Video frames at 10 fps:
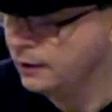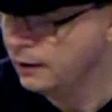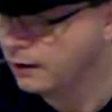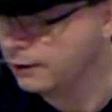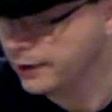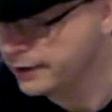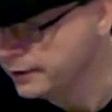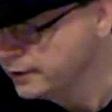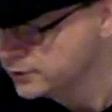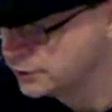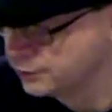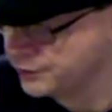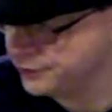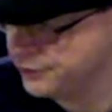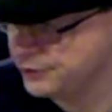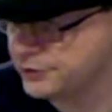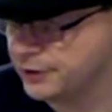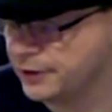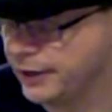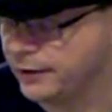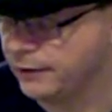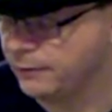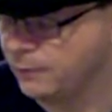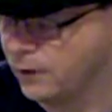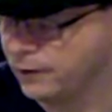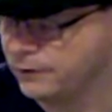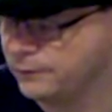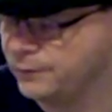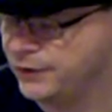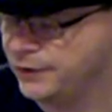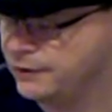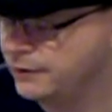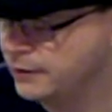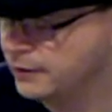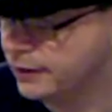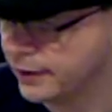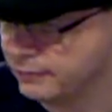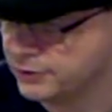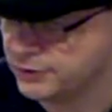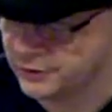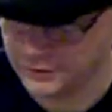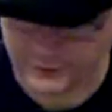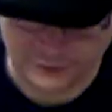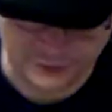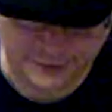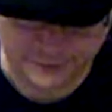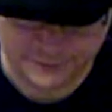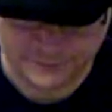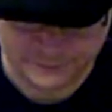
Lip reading: All right. So when you're using like a marker pen, like I was showing you here,